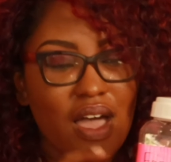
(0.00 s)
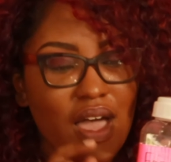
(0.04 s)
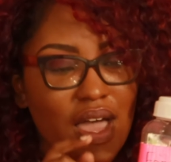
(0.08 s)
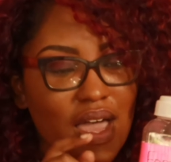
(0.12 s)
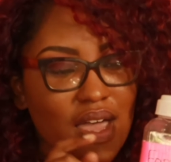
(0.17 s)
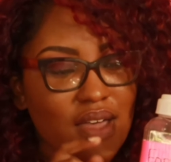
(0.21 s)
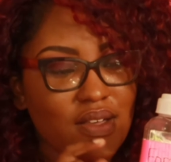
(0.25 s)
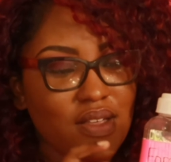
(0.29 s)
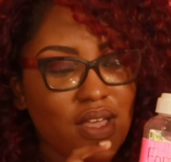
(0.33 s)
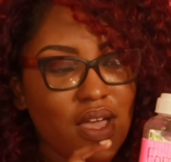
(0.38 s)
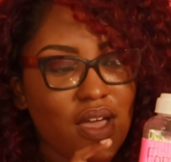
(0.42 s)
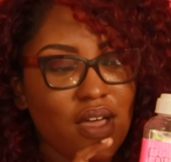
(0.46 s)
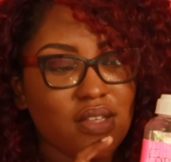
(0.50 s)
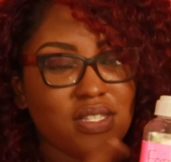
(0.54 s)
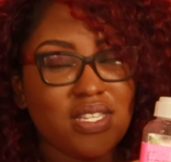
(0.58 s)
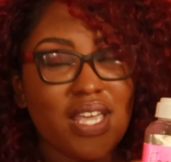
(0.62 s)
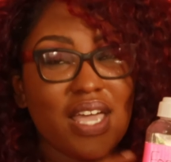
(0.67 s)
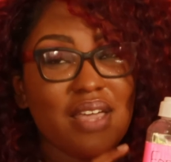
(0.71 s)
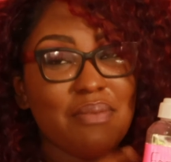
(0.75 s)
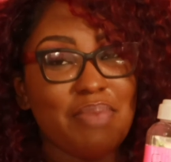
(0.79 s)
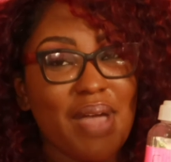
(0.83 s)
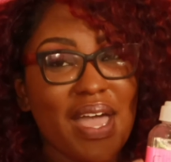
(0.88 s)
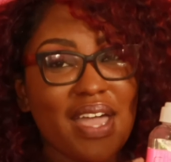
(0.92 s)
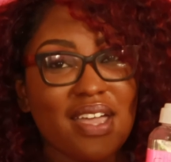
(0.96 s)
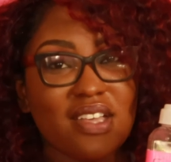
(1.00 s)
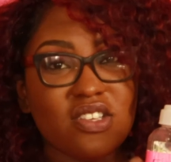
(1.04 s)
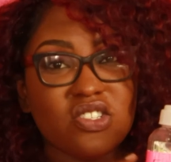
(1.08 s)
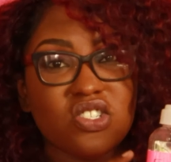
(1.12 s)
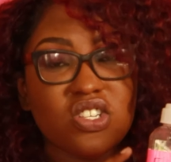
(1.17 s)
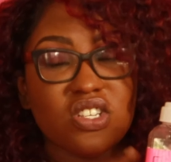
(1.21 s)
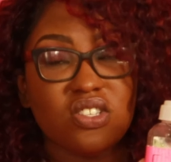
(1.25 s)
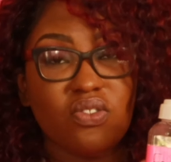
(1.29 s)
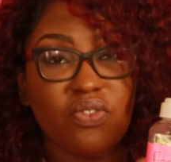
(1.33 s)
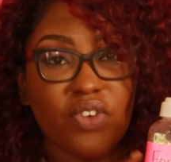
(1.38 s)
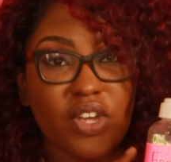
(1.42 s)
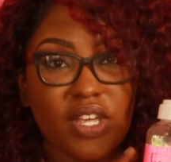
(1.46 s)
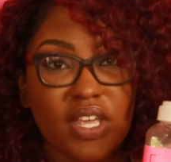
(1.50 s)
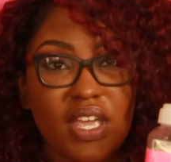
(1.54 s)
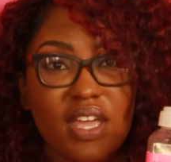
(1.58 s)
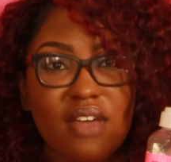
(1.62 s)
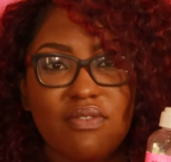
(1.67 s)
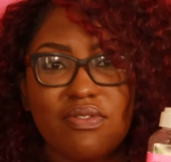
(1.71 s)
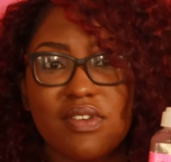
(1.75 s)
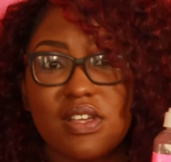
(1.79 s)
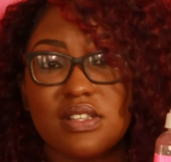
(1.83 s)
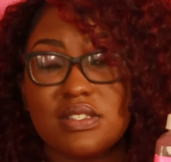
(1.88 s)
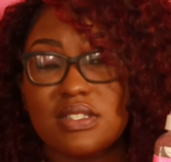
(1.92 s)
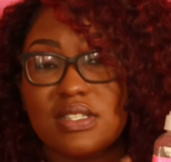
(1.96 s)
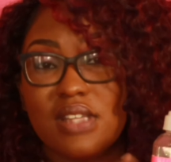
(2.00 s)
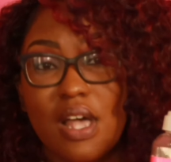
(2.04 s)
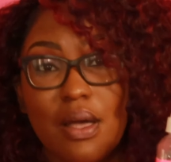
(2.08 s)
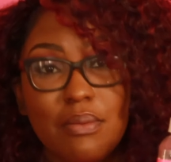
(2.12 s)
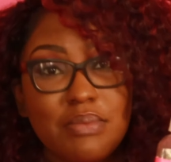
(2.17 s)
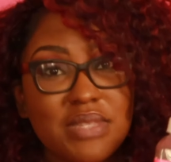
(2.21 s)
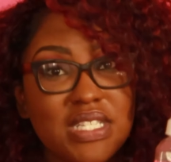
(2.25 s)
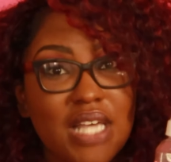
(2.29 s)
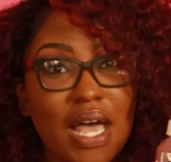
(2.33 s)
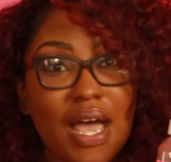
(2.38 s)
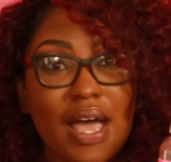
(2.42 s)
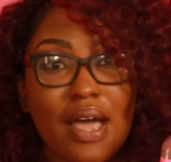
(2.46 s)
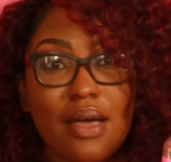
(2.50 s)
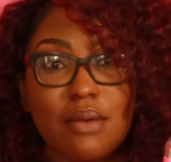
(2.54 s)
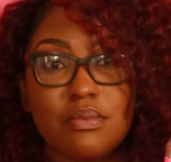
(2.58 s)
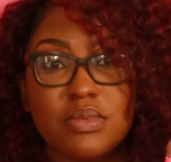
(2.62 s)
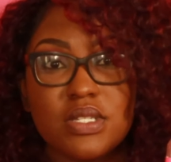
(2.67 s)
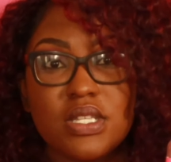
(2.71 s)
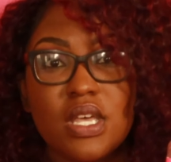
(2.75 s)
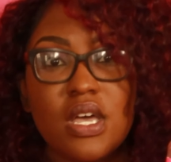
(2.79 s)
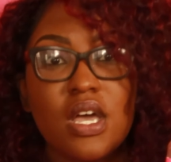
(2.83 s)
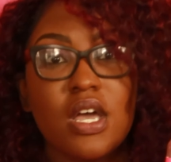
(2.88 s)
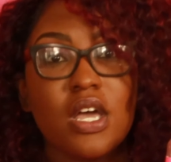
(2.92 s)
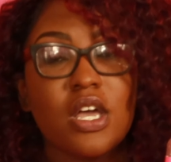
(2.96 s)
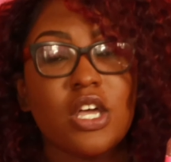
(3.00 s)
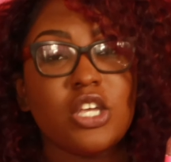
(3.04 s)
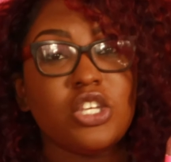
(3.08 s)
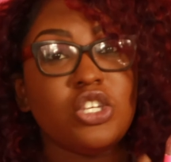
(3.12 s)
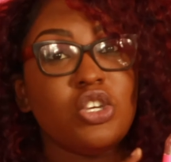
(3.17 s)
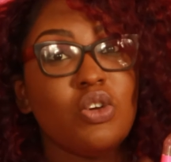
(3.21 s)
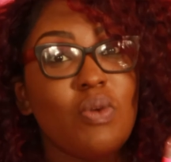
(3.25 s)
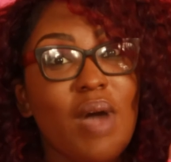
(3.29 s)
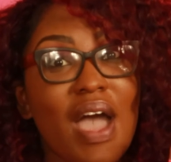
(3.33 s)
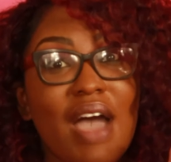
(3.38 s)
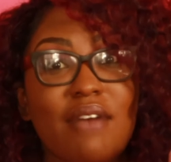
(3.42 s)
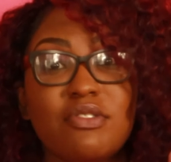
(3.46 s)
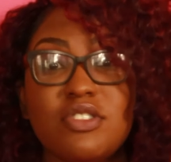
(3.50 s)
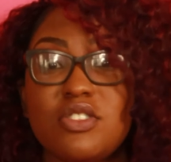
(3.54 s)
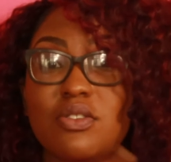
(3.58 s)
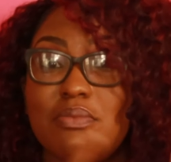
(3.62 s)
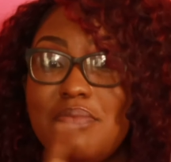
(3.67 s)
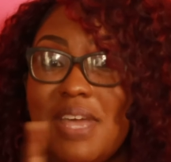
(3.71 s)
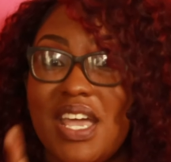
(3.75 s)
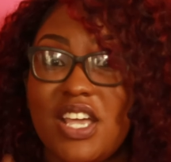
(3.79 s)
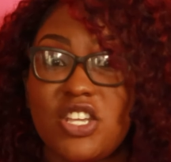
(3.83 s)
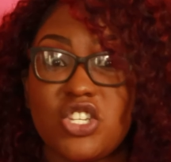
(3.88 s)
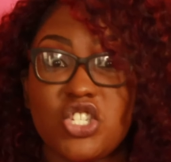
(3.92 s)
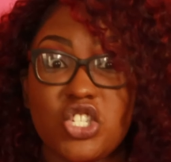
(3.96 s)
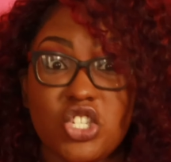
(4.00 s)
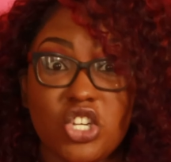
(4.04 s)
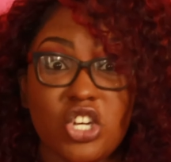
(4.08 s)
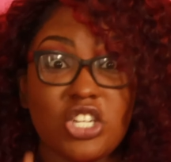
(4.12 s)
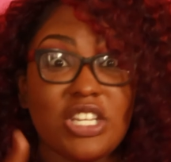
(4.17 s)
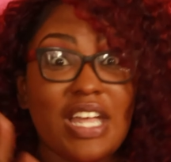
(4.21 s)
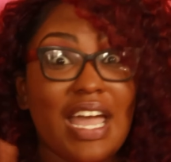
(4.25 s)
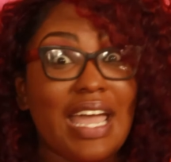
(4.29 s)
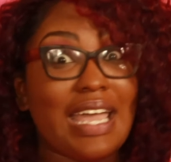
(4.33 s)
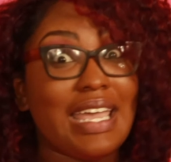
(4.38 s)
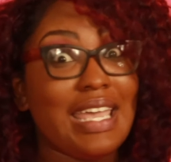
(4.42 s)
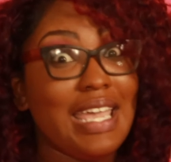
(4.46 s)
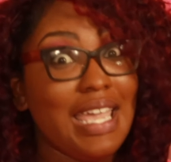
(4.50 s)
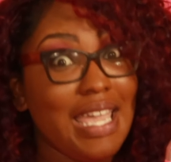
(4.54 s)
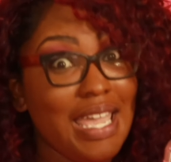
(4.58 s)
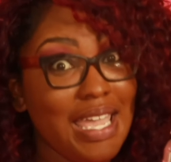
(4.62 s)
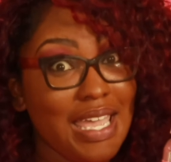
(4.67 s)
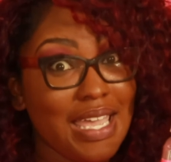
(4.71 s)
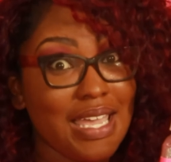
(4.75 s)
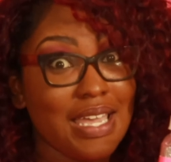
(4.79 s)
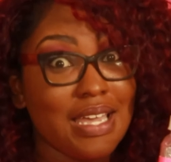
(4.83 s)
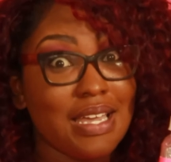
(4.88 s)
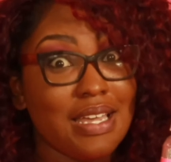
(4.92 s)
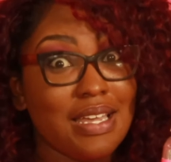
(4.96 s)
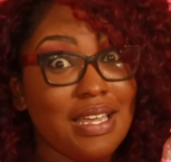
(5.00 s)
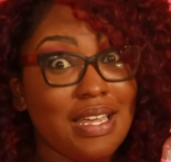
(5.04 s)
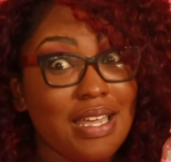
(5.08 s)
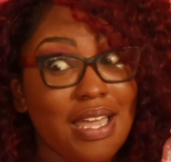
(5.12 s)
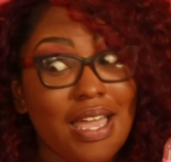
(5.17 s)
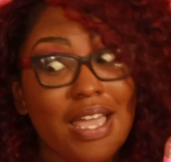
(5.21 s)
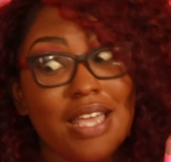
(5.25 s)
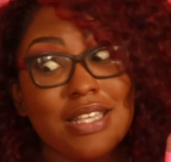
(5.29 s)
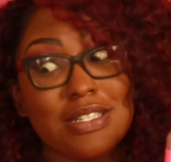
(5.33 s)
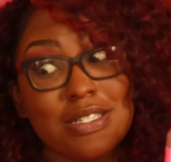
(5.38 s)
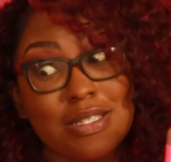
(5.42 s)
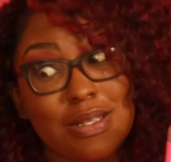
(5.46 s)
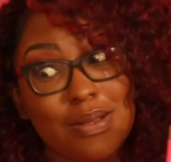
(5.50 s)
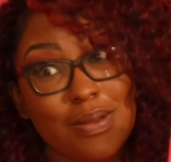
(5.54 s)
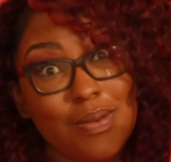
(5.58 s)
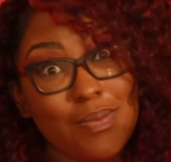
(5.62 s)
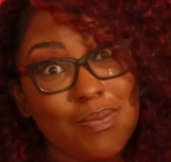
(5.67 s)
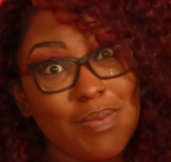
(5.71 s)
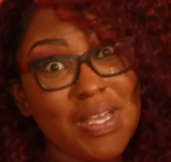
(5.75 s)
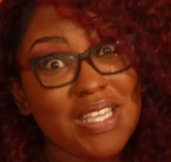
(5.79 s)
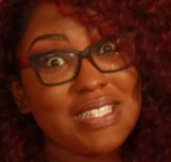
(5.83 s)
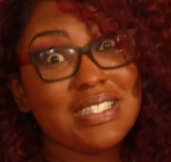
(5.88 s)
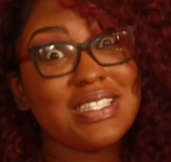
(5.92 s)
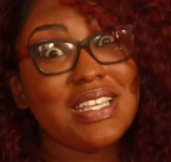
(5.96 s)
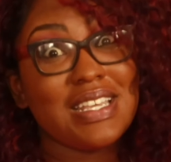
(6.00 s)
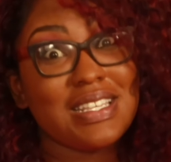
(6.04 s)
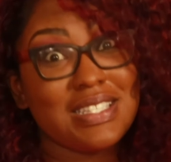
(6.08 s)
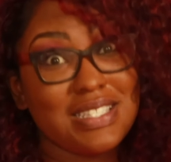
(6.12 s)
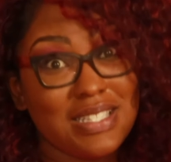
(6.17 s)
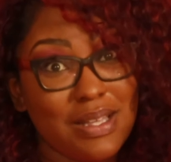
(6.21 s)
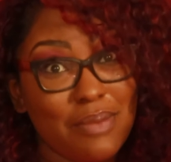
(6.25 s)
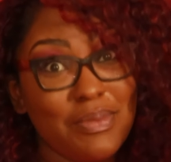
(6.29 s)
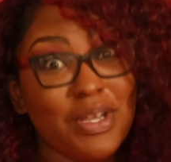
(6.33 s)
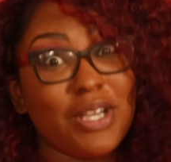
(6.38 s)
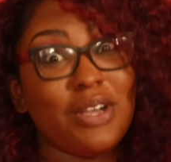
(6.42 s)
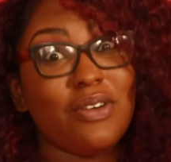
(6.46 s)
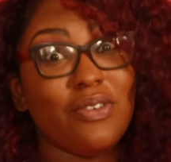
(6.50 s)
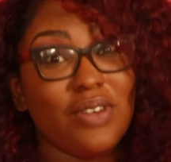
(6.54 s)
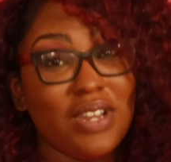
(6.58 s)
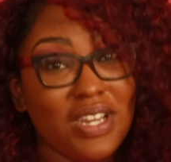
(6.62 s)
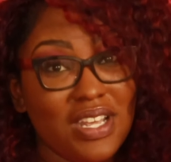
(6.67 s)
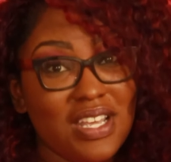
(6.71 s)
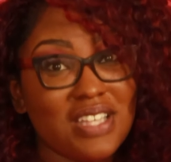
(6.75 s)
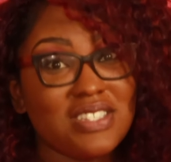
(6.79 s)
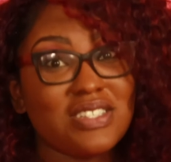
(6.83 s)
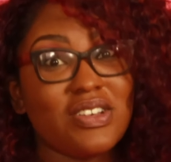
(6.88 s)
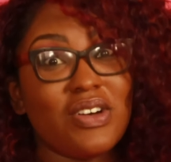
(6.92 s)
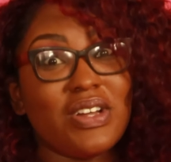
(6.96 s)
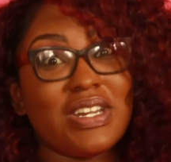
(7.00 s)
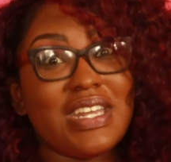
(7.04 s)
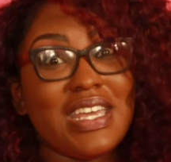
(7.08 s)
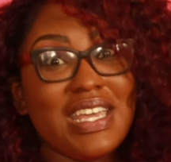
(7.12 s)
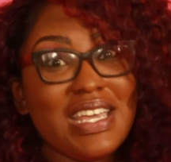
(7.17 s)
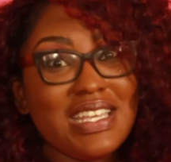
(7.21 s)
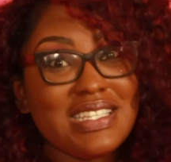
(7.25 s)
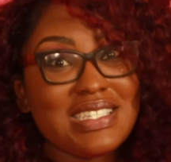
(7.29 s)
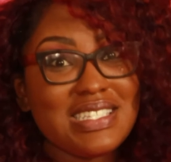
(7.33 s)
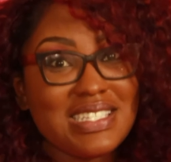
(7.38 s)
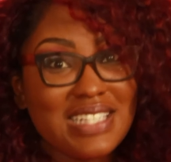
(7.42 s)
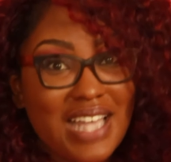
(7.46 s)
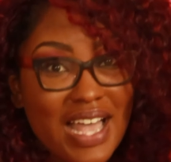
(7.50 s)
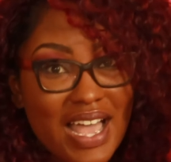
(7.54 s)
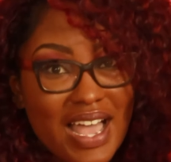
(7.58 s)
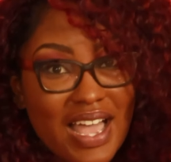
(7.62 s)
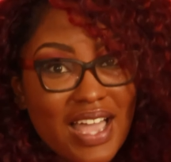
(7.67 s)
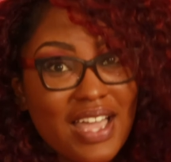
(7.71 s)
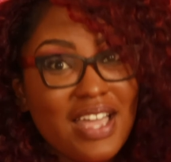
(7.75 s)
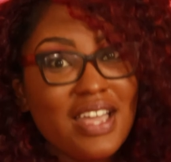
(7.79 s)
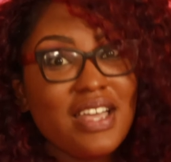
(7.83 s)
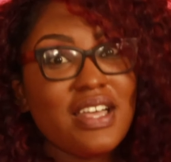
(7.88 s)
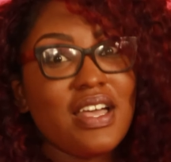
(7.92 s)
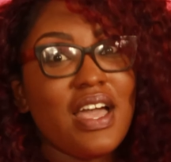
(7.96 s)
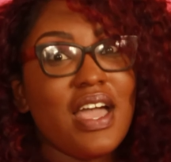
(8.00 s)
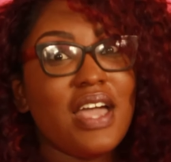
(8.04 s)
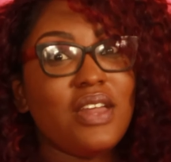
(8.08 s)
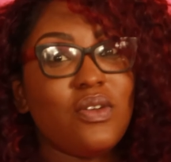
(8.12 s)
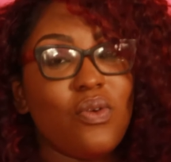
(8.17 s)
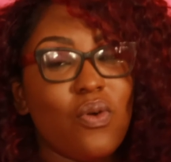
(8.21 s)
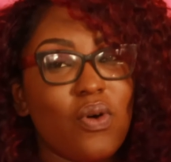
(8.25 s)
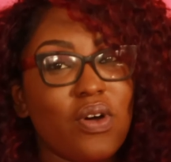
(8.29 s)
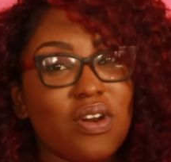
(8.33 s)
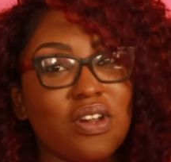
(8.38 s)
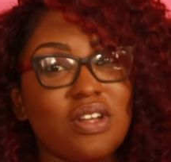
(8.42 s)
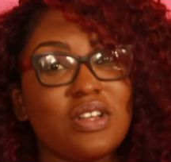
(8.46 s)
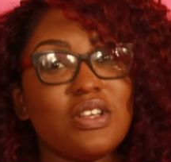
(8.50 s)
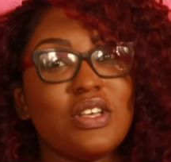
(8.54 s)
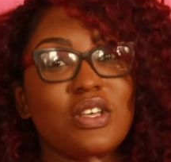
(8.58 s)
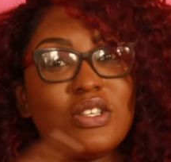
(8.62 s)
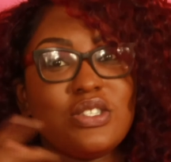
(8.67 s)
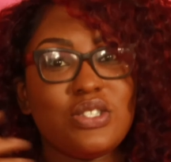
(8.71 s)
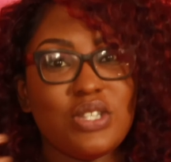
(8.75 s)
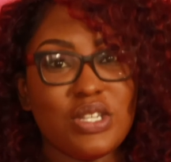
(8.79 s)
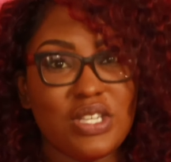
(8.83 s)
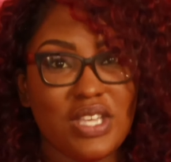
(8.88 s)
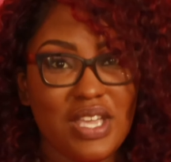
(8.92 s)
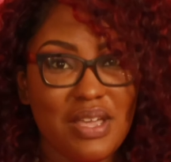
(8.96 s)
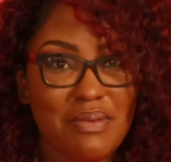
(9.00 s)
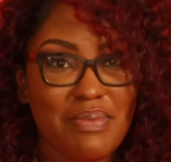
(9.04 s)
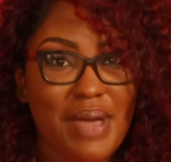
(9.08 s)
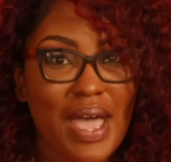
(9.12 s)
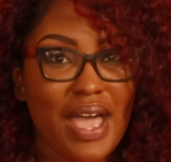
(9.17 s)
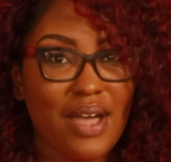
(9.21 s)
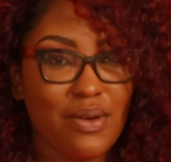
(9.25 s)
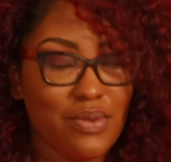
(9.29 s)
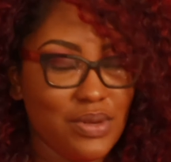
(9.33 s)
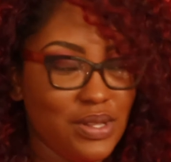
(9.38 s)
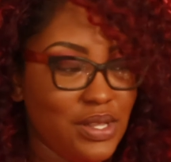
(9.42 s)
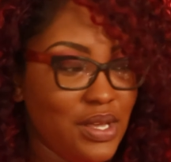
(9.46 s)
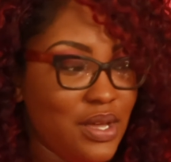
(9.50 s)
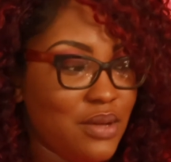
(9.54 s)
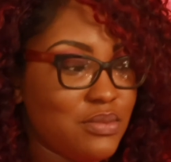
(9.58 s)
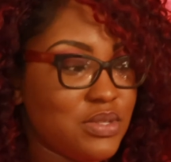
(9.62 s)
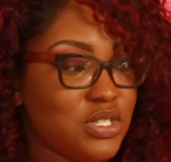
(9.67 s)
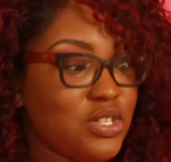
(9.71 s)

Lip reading: And take back and just forgive, because sometimes you have to make sure that he is mixing some ingredients on his side in order to get back with him.